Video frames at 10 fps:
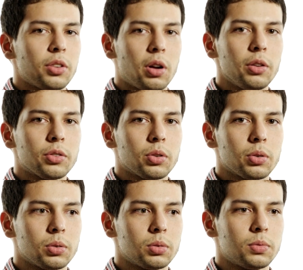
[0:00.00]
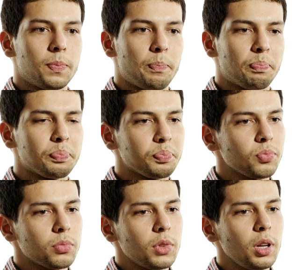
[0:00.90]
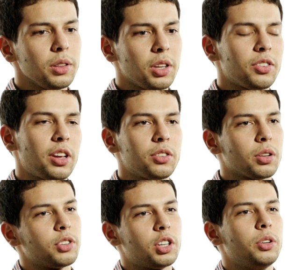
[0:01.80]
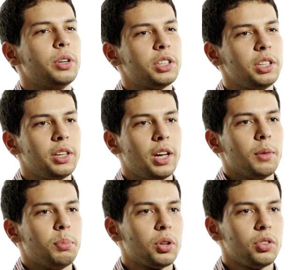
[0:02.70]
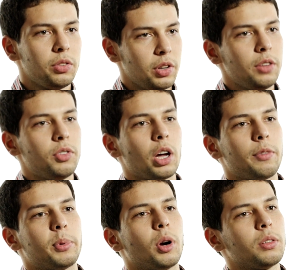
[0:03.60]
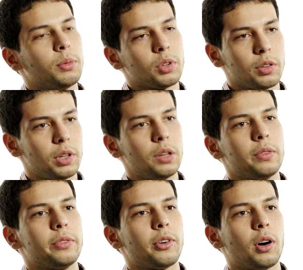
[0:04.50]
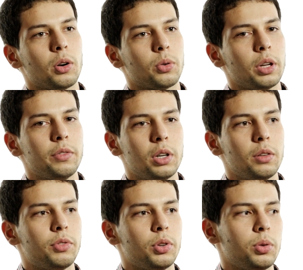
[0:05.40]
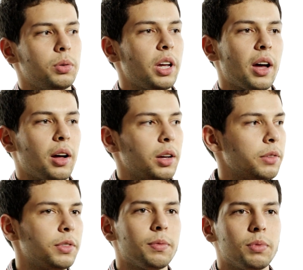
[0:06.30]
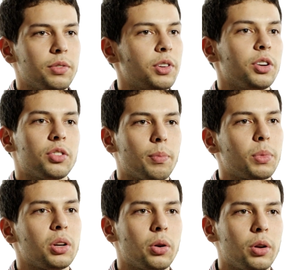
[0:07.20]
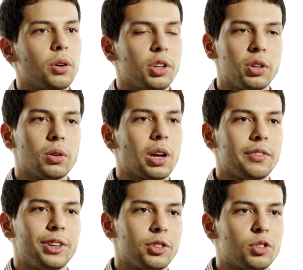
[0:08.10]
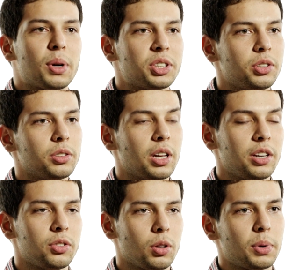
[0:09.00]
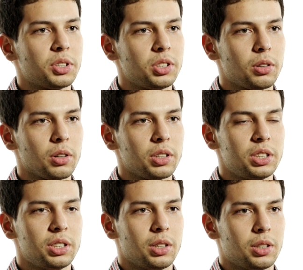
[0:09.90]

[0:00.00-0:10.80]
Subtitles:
also the sense of security, because even if you have problems, even if you fall, or even if there is something going on in your life that is not particularly